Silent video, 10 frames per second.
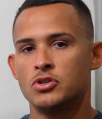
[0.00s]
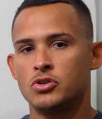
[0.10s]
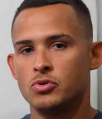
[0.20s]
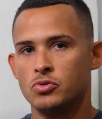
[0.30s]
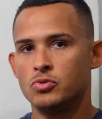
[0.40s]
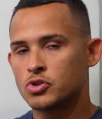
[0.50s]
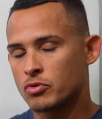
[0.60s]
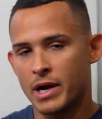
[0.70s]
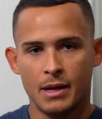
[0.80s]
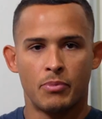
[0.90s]
2
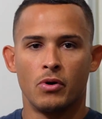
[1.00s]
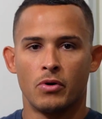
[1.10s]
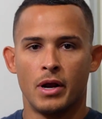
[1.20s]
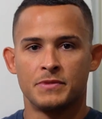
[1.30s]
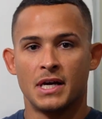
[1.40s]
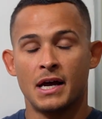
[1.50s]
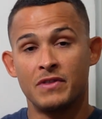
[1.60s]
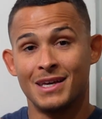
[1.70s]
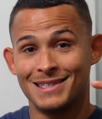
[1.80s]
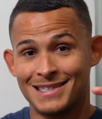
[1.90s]
training programs that have
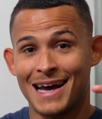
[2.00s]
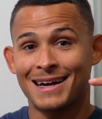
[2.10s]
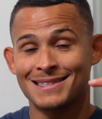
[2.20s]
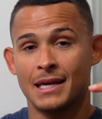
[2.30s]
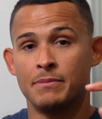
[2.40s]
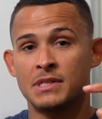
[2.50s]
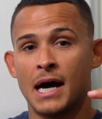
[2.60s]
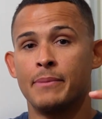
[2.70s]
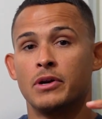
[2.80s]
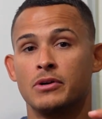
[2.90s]
the exact same
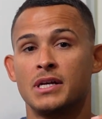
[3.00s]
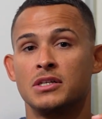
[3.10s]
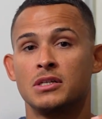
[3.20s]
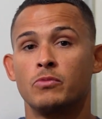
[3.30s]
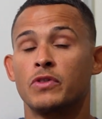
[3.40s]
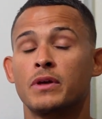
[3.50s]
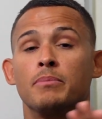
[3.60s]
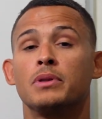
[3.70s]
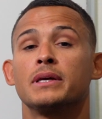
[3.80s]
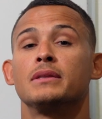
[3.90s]
time under tension with
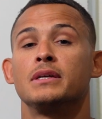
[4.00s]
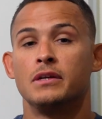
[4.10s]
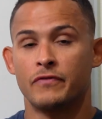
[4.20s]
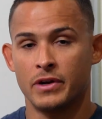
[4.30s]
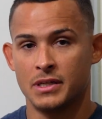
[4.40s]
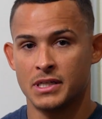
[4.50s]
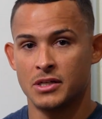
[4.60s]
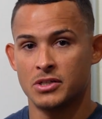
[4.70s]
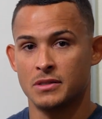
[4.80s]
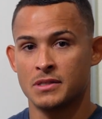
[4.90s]
completely different
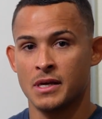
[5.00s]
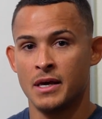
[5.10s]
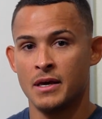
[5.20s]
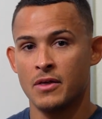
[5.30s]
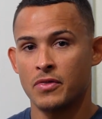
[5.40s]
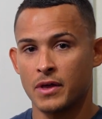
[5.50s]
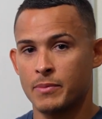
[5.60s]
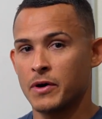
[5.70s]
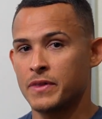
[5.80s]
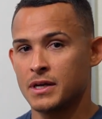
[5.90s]
intentions. Think
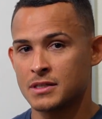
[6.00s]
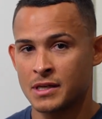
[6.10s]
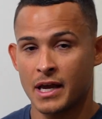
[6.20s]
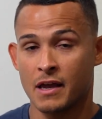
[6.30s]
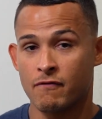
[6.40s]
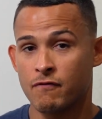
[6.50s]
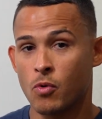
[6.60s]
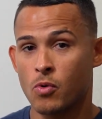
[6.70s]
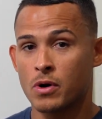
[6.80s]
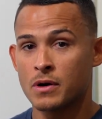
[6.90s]
about this, a
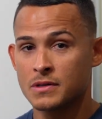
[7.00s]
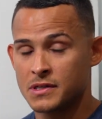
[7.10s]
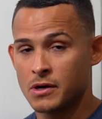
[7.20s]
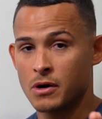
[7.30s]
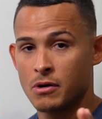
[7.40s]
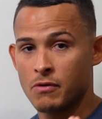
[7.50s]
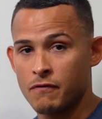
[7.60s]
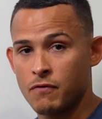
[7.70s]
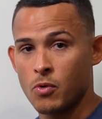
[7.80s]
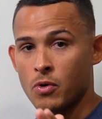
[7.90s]

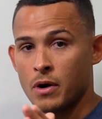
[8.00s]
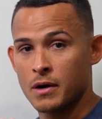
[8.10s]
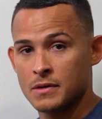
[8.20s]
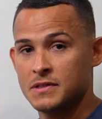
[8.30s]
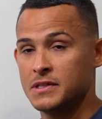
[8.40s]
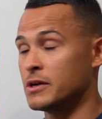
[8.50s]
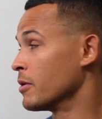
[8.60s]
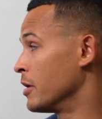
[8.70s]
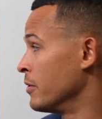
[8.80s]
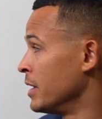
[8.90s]

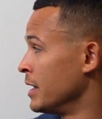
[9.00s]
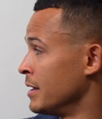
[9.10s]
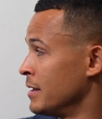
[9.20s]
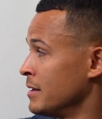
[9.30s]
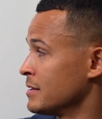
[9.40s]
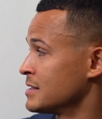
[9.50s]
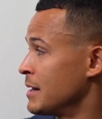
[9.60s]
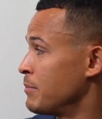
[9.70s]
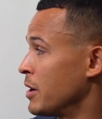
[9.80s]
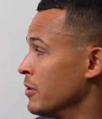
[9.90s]
4-0-4-0
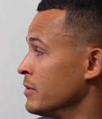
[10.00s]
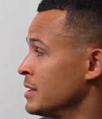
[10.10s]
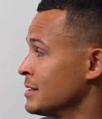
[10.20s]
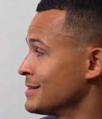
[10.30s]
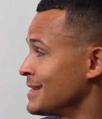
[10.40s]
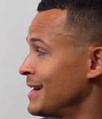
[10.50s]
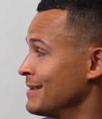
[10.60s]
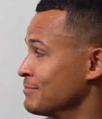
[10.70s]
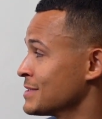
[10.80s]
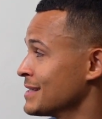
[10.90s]
tempo
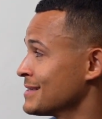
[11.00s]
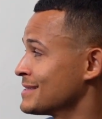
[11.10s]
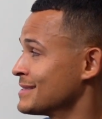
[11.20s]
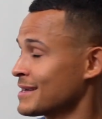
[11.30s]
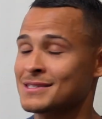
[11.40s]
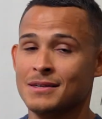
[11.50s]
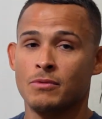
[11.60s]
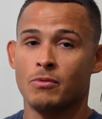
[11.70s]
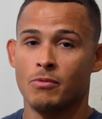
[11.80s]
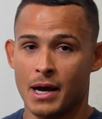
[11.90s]
times 6
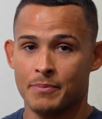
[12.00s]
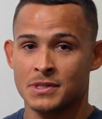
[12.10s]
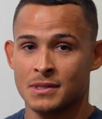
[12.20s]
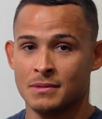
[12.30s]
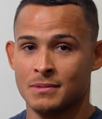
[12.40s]
reps,